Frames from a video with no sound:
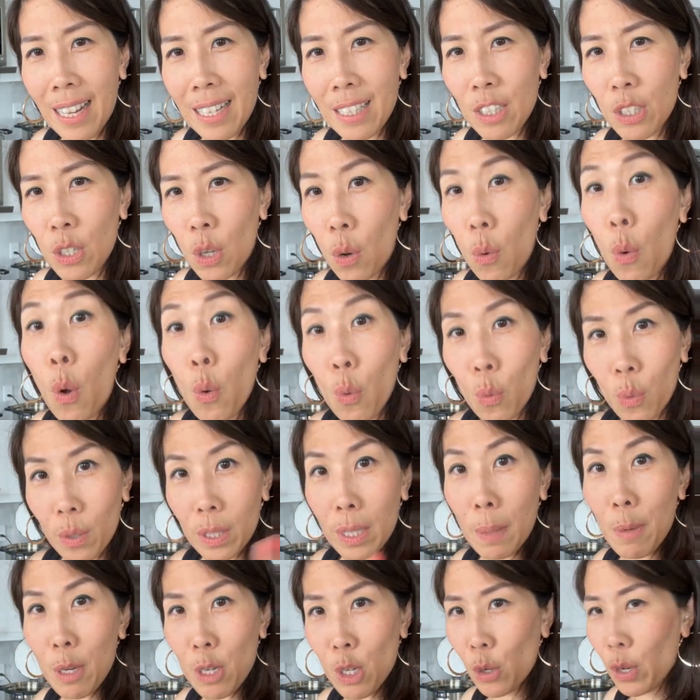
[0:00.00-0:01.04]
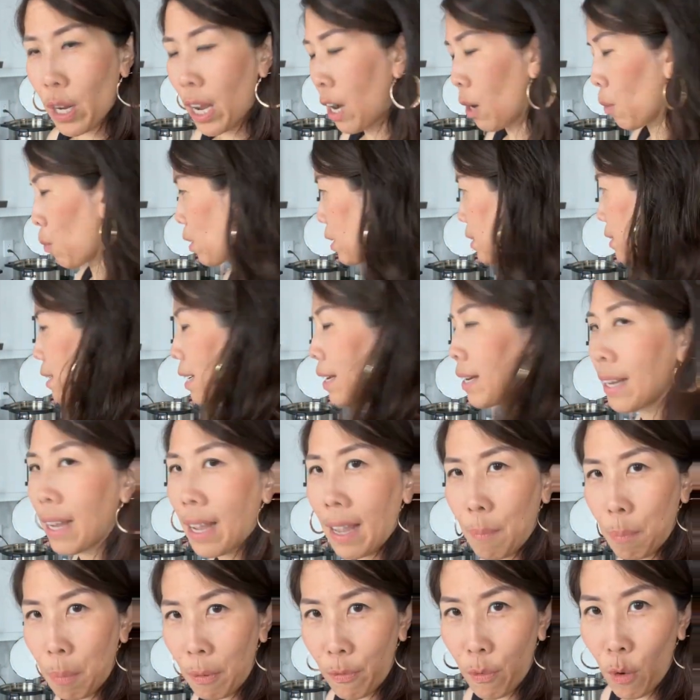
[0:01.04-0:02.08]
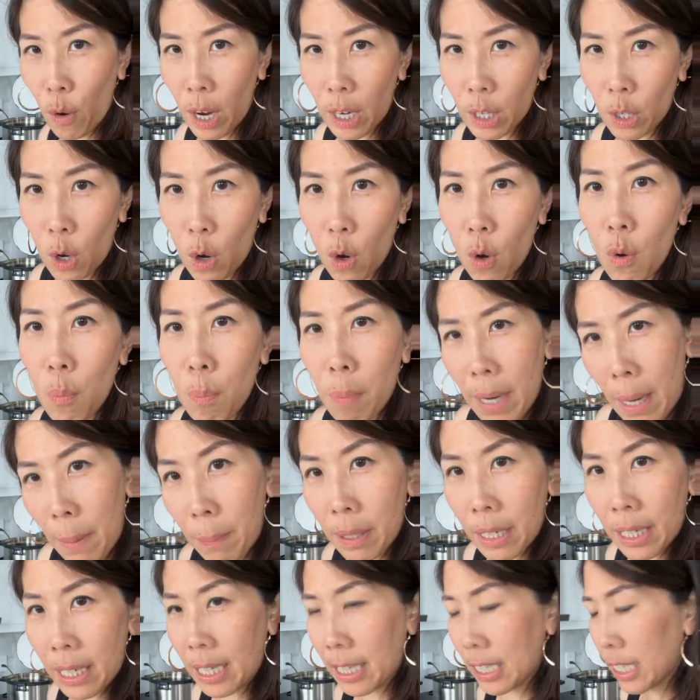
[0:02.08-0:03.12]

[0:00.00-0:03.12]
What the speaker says: And so, let me show you how it works then before I go, but I'm gonna